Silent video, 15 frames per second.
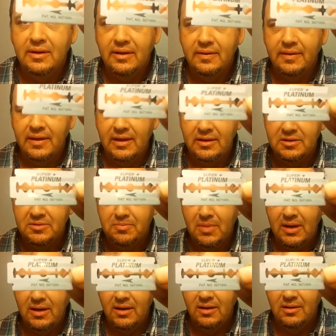And that is
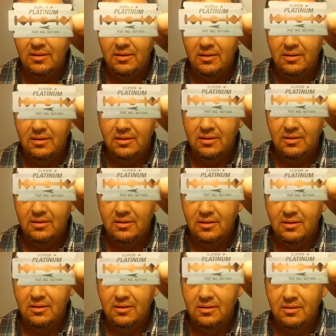made
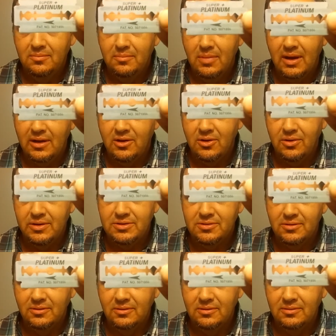by
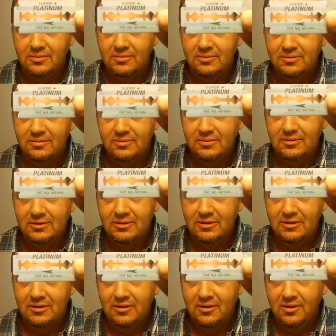Crystal,
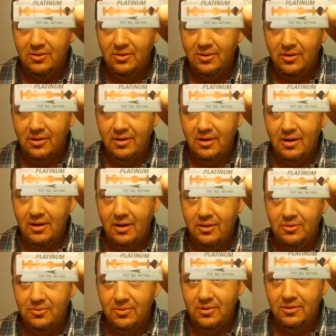or in
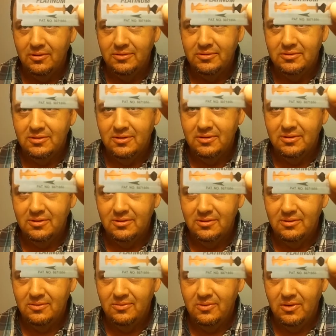other words,
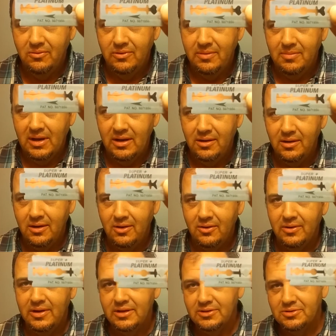what we might
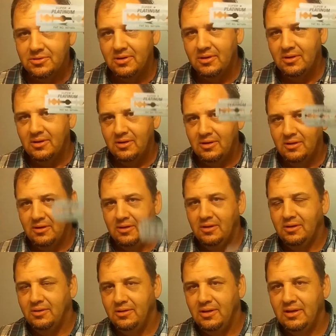know as
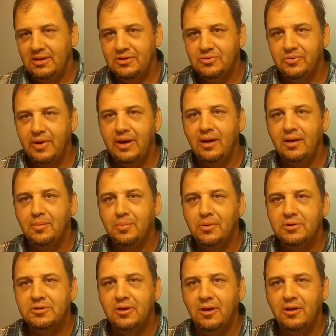the Israeli
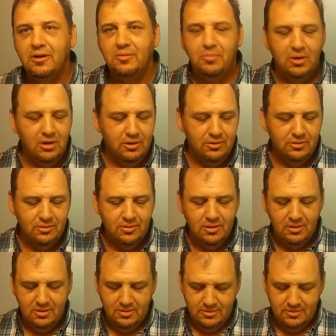Persona Blue.